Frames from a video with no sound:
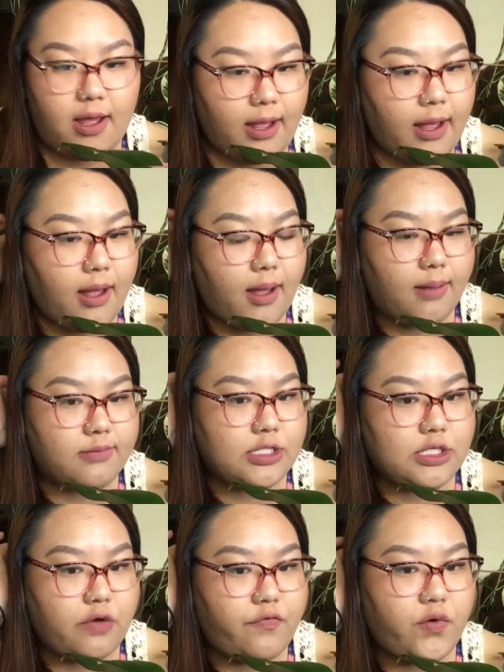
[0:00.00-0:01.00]

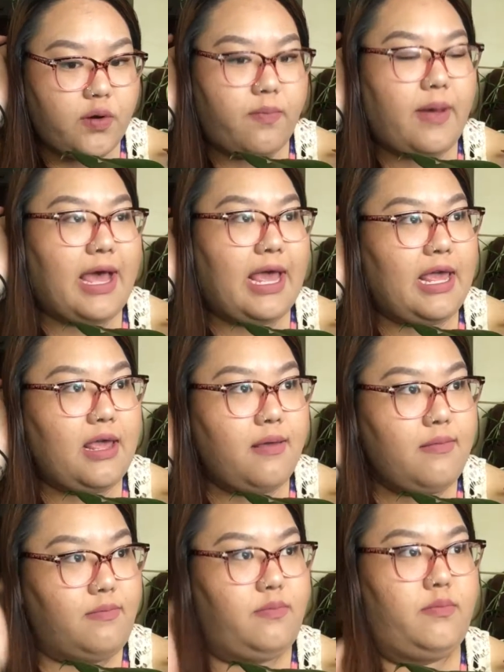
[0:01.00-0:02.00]
So for
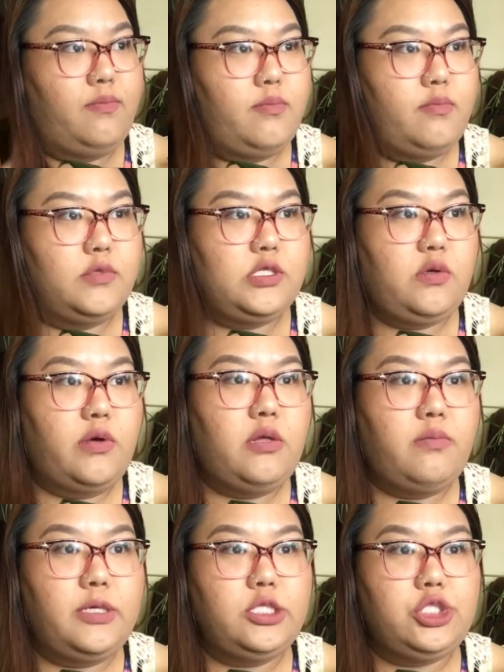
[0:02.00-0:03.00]
my
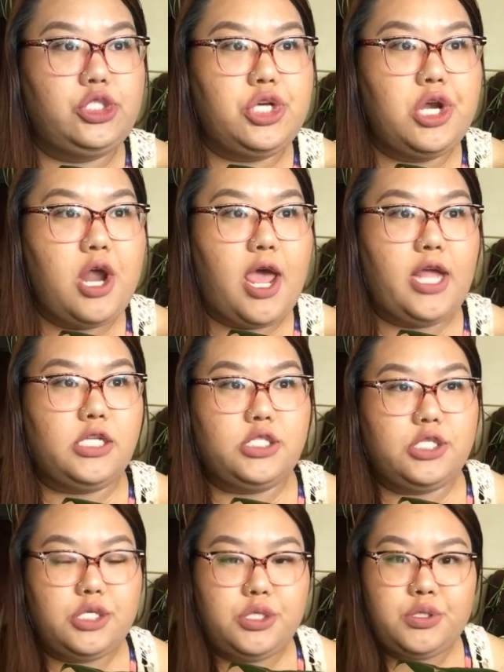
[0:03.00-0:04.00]
soil mixture, I
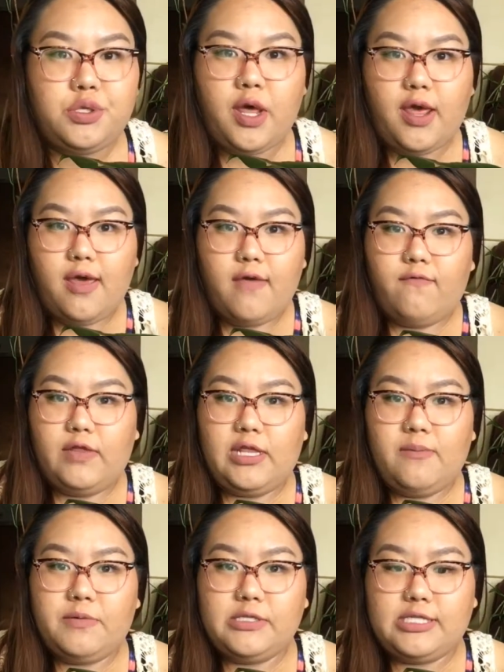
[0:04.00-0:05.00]
do
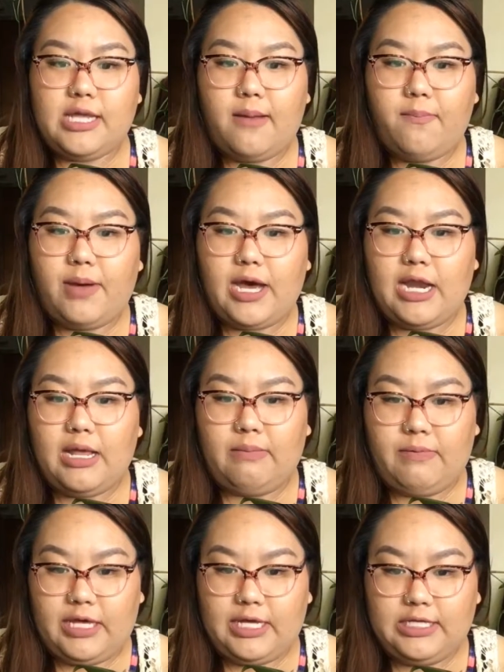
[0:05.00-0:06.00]
50% potting
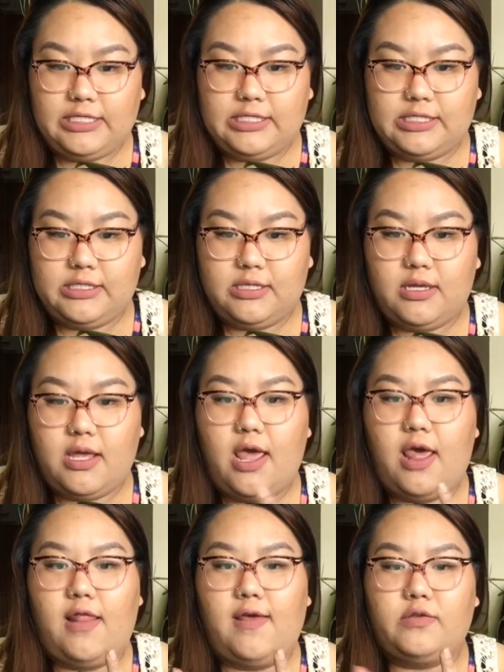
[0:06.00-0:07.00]
mix,
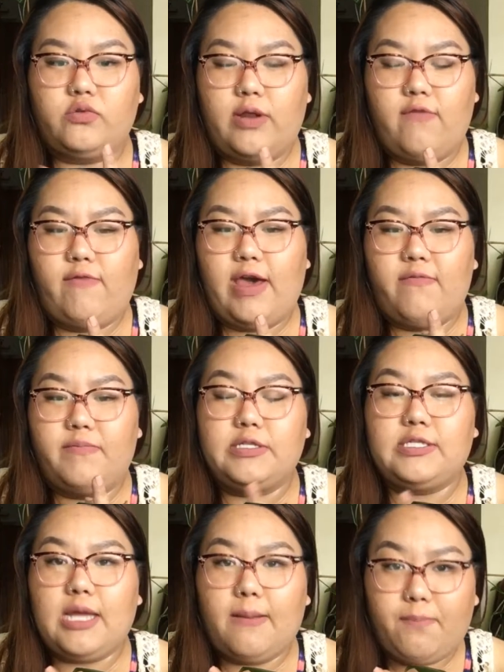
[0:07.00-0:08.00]
and then
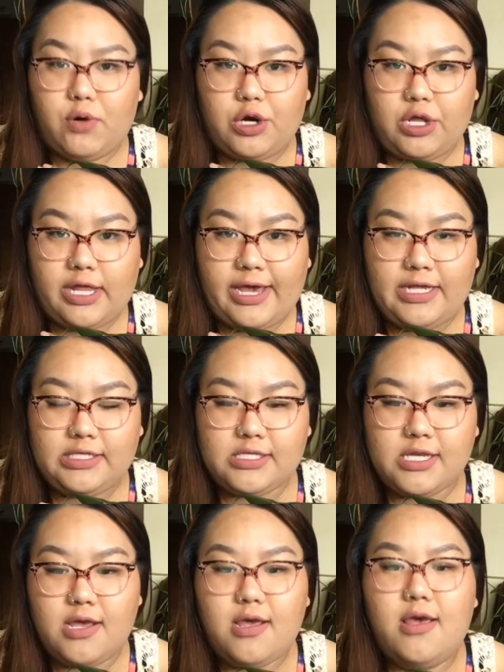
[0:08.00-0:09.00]
25%
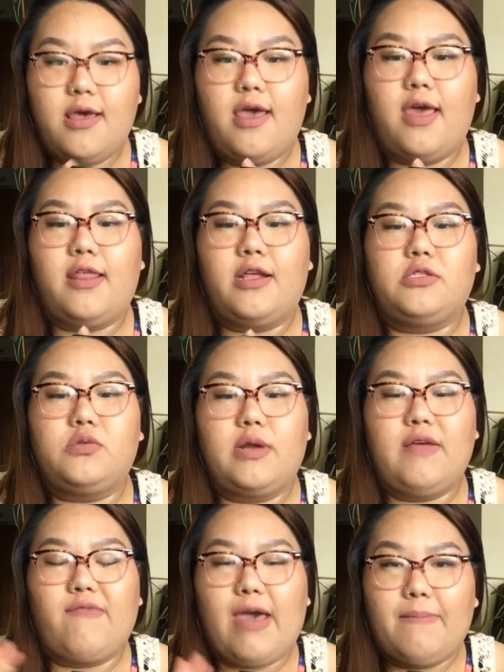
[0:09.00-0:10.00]
perlite, and then
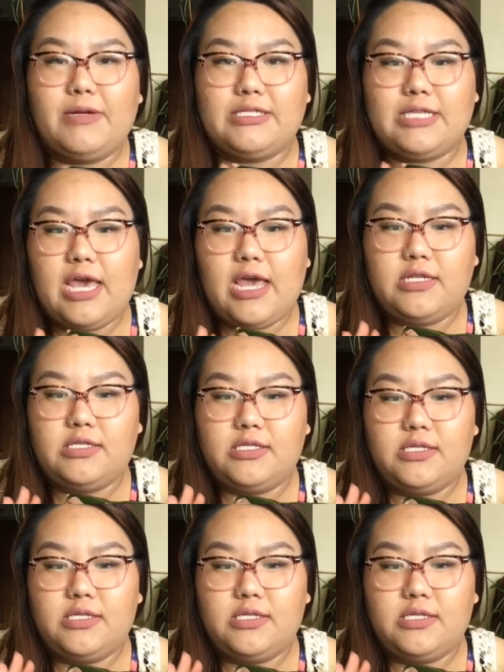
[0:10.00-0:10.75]
25%